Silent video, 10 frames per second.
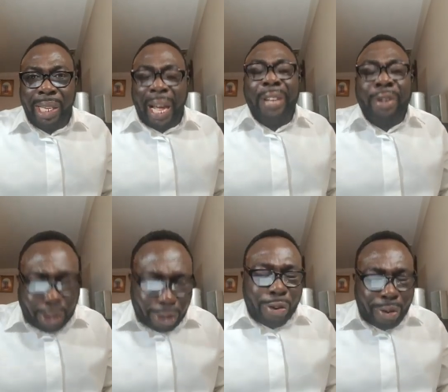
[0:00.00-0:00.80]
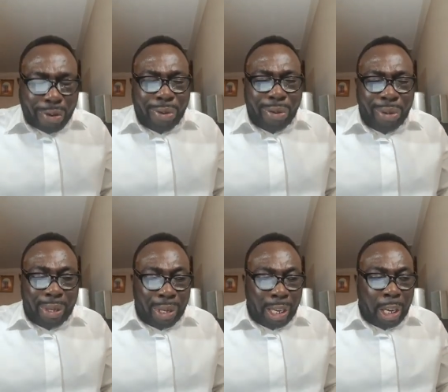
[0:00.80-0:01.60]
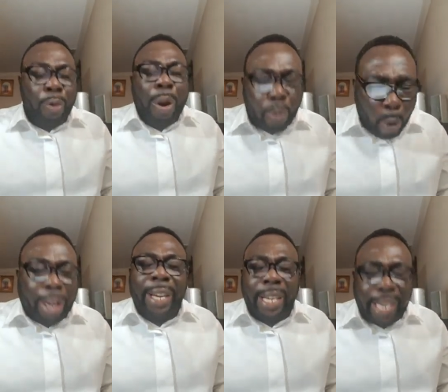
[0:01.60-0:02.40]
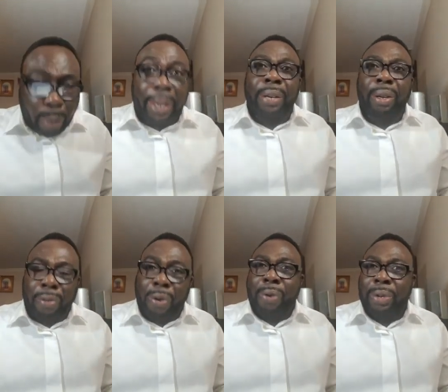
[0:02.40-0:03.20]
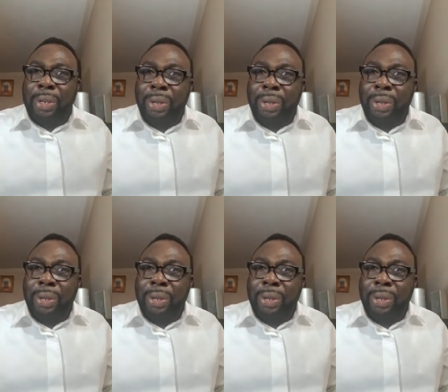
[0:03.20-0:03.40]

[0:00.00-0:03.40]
Are you sure you are walking in the will of God?